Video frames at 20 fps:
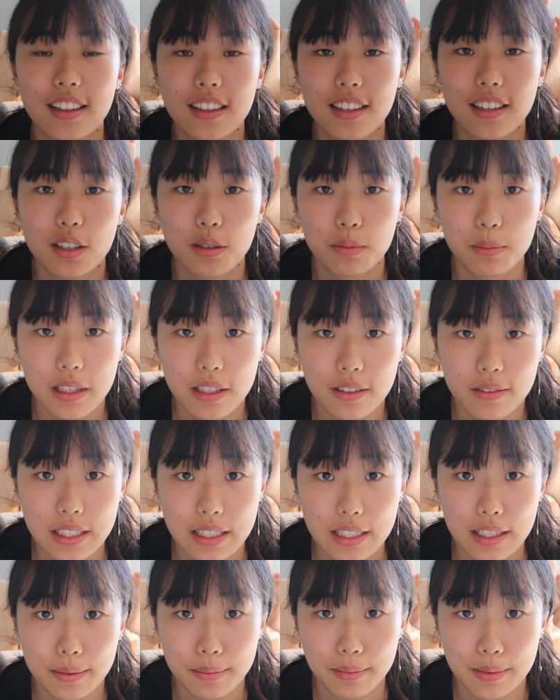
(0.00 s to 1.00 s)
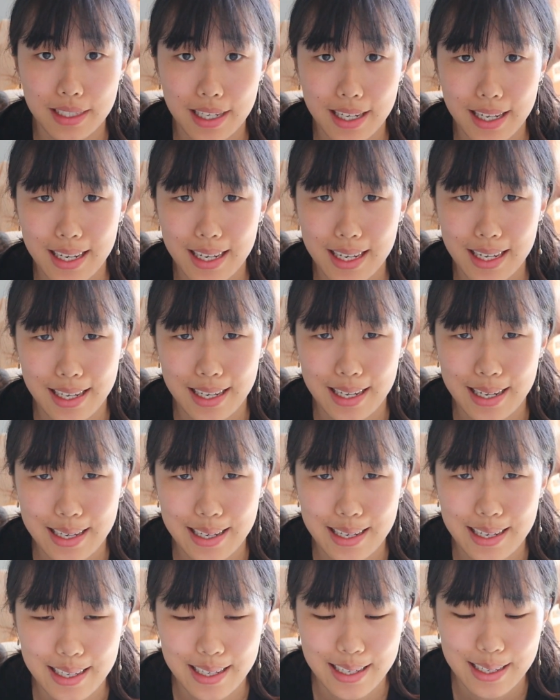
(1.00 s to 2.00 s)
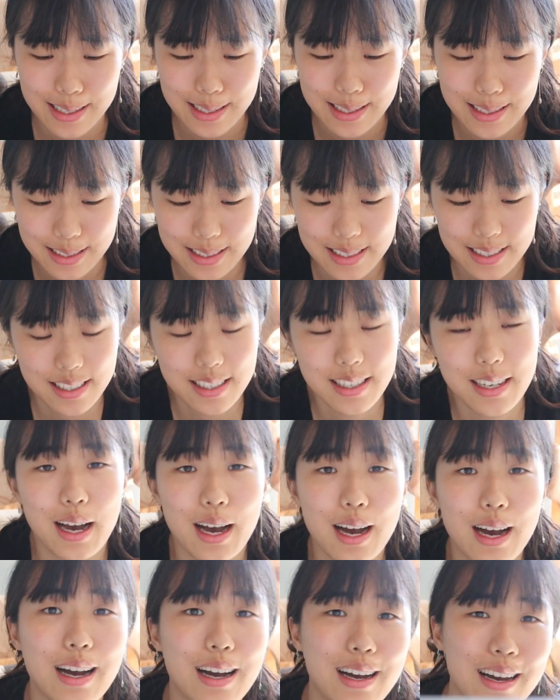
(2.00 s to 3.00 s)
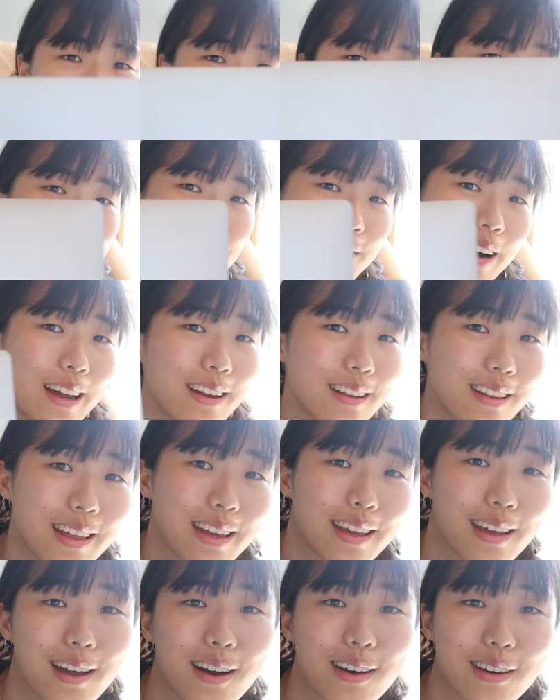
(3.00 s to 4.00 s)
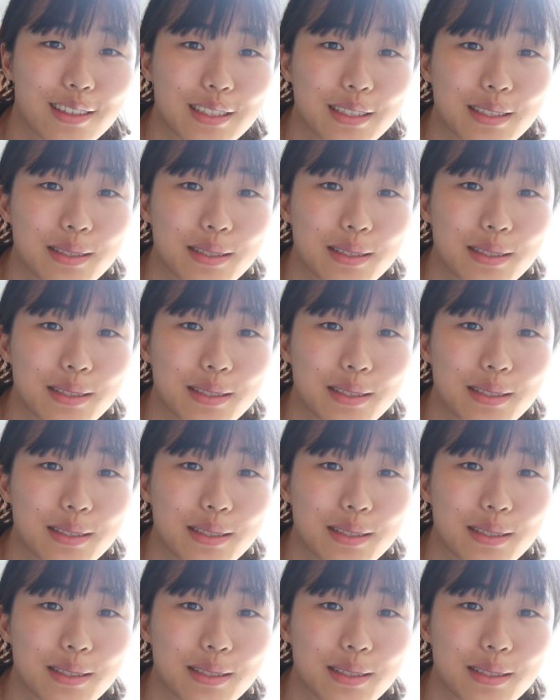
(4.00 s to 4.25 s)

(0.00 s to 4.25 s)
a little bit of an update. I finally got a